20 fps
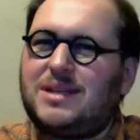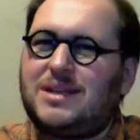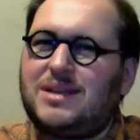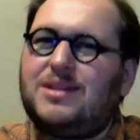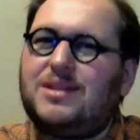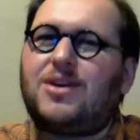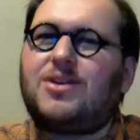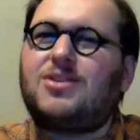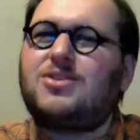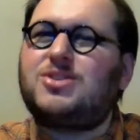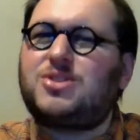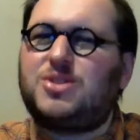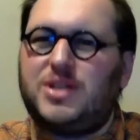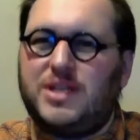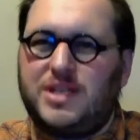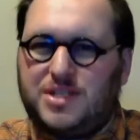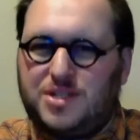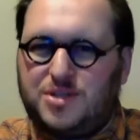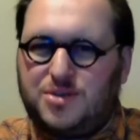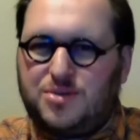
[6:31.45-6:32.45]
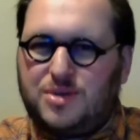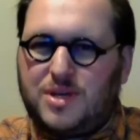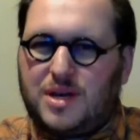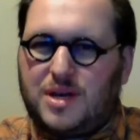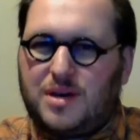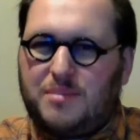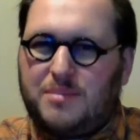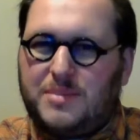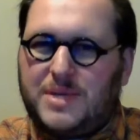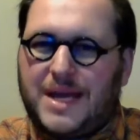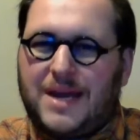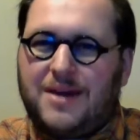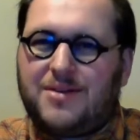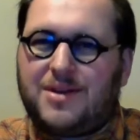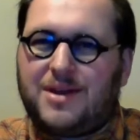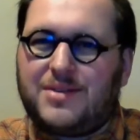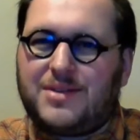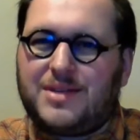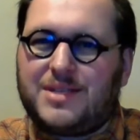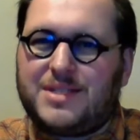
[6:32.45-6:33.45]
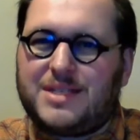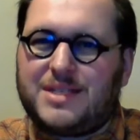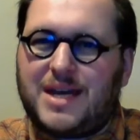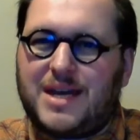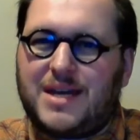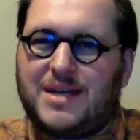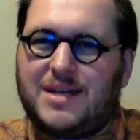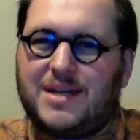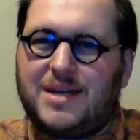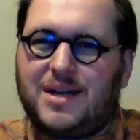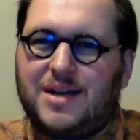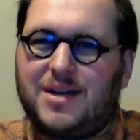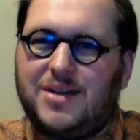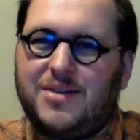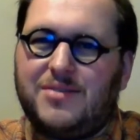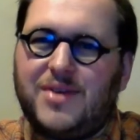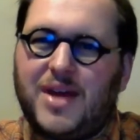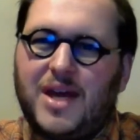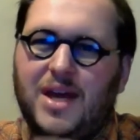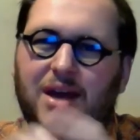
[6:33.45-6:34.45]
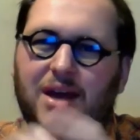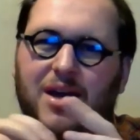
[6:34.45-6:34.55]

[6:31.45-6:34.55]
largely to come down on the side of